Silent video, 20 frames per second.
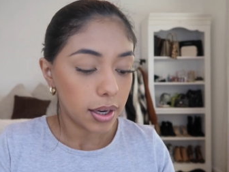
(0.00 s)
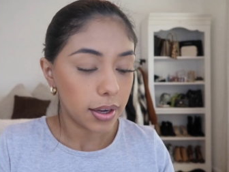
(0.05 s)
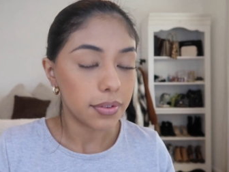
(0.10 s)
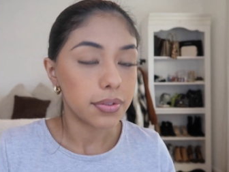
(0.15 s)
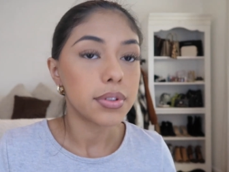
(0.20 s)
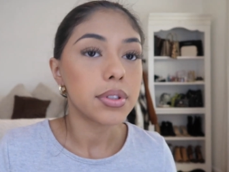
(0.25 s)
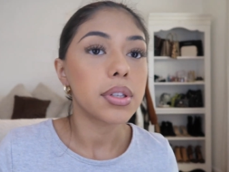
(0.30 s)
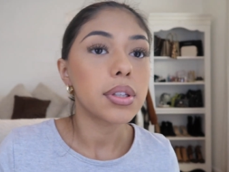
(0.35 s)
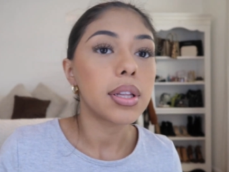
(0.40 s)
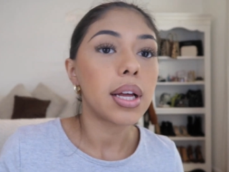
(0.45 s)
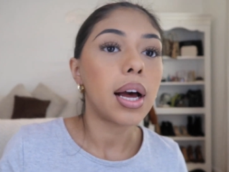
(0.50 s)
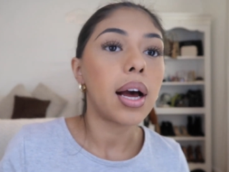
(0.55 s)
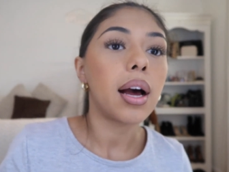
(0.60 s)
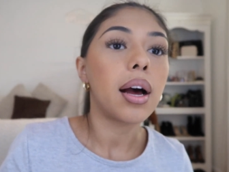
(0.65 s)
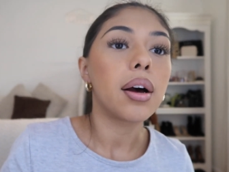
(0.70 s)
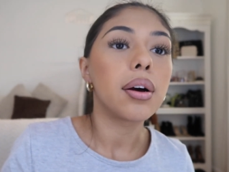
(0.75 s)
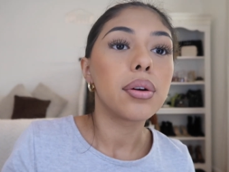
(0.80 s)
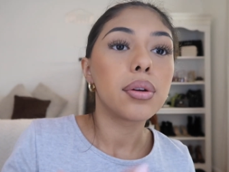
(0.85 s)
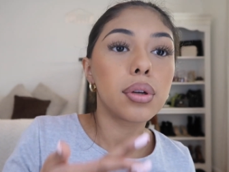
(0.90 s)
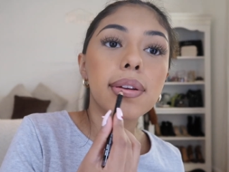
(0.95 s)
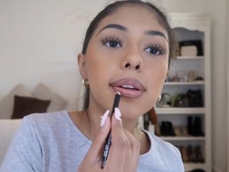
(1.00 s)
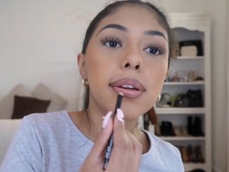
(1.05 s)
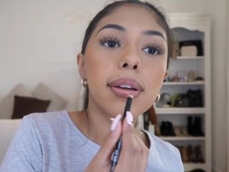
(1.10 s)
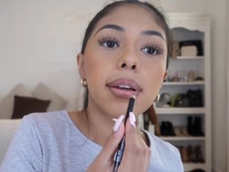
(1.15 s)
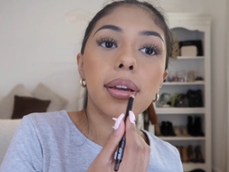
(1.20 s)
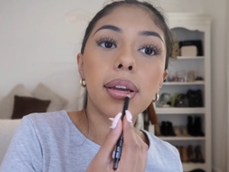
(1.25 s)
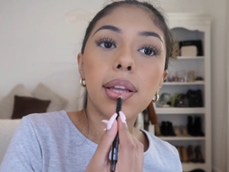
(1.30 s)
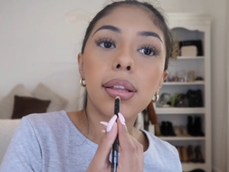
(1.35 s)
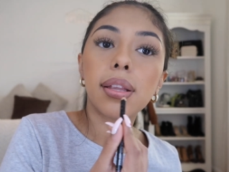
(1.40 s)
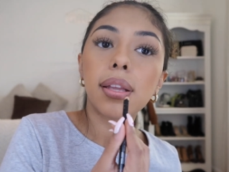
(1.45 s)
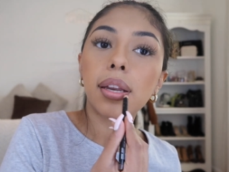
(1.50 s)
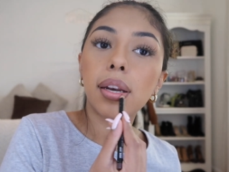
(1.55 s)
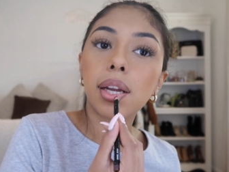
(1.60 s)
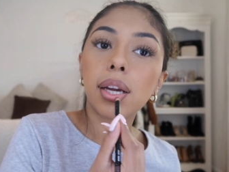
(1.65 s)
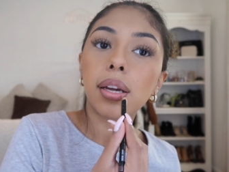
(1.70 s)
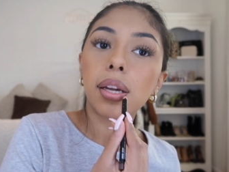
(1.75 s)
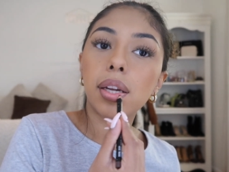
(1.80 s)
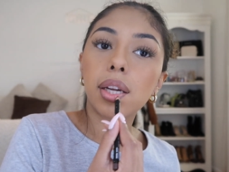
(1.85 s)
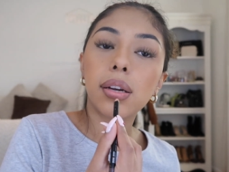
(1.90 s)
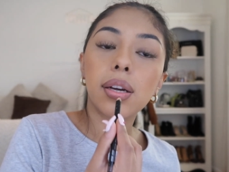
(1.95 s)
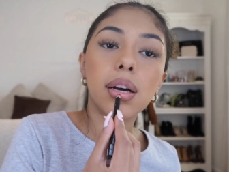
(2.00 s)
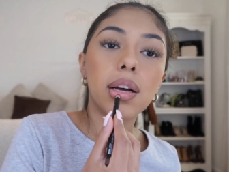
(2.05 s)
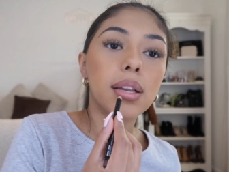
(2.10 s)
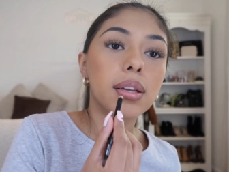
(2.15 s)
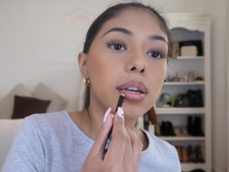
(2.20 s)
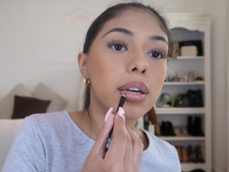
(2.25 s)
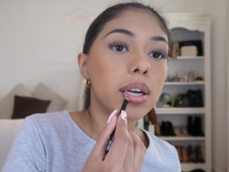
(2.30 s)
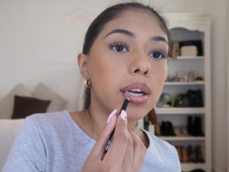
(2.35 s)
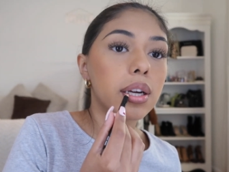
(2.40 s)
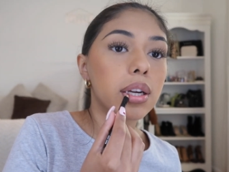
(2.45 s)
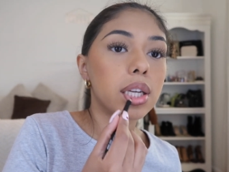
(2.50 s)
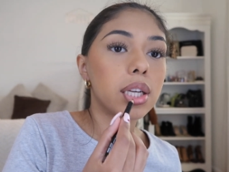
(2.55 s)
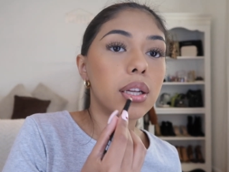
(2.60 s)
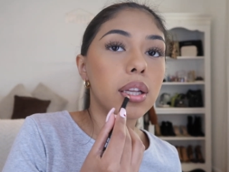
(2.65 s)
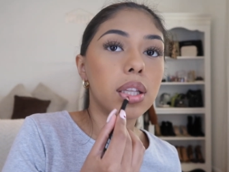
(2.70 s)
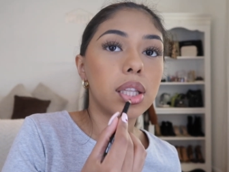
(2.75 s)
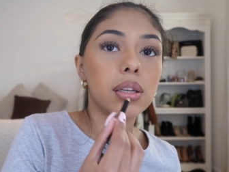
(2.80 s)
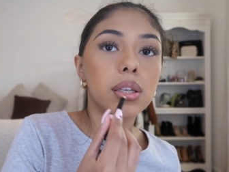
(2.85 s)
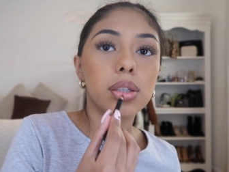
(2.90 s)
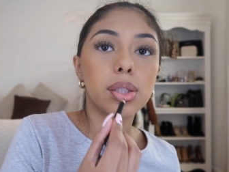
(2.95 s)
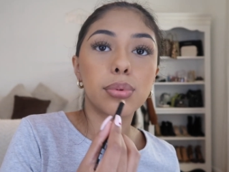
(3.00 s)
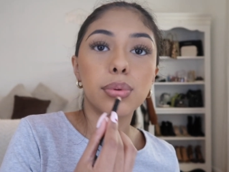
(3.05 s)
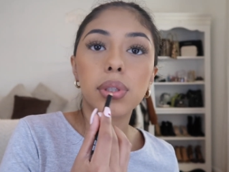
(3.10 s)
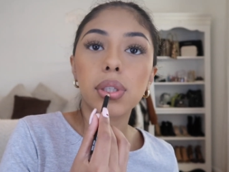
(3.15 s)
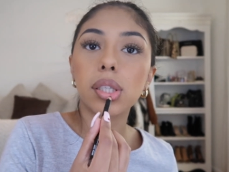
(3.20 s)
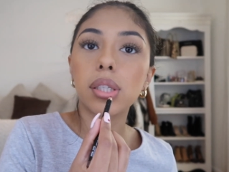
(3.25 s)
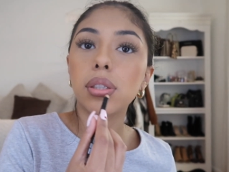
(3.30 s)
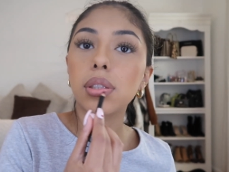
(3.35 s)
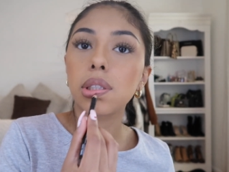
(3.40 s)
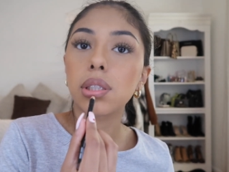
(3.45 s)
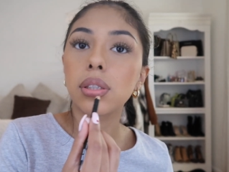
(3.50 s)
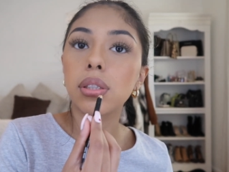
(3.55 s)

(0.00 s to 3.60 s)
after that, and then I color it a little bit.